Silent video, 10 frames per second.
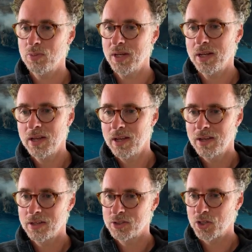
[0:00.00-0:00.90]
But
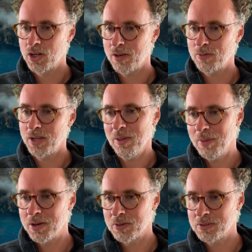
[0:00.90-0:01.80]
sure enough, we get
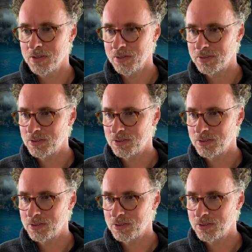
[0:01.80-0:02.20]
better results.